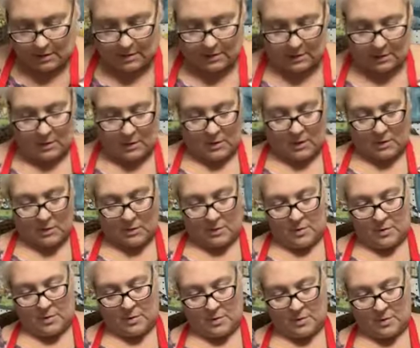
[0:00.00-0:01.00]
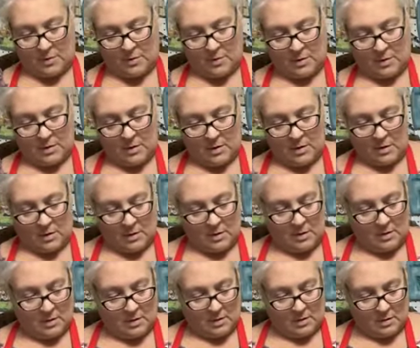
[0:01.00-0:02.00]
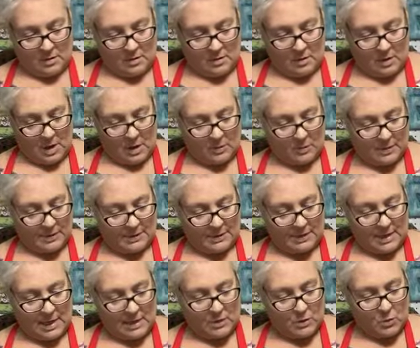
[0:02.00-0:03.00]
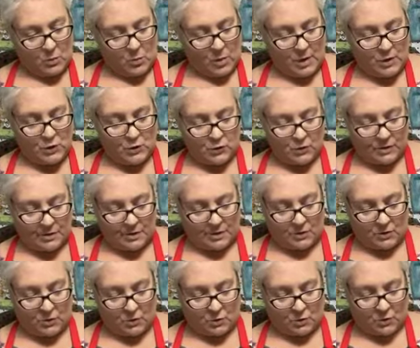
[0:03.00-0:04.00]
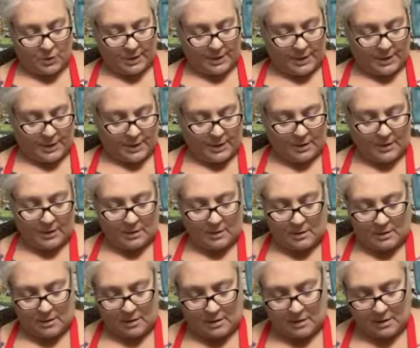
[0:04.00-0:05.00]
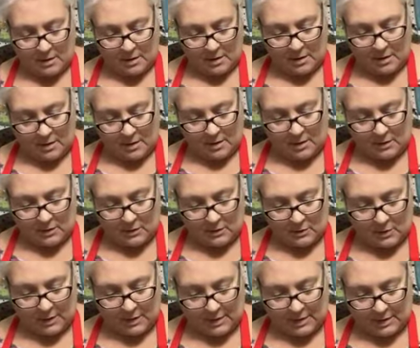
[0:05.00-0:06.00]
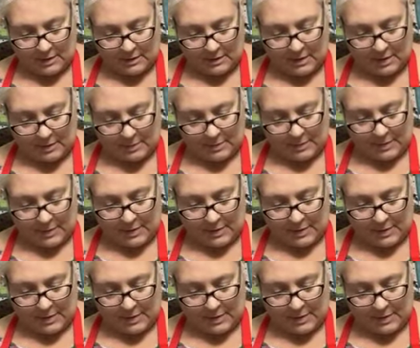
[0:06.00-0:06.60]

So, I will sing the wondrous story is what that's going to